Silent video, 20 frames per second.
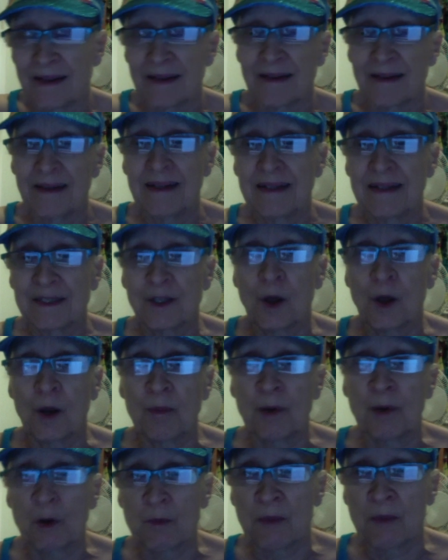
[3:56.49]
It's all
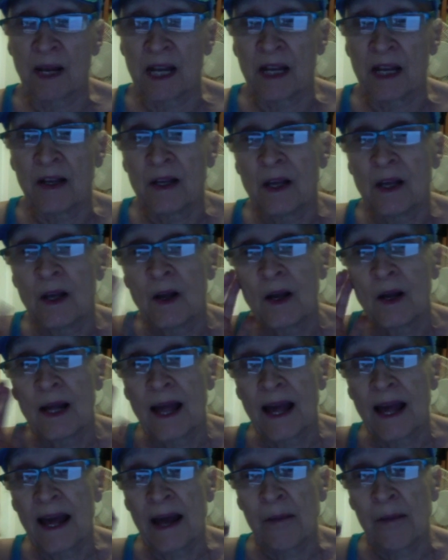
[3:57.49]
about money.
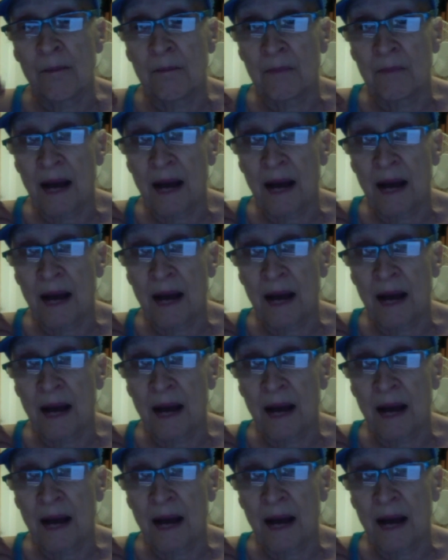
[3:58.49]
And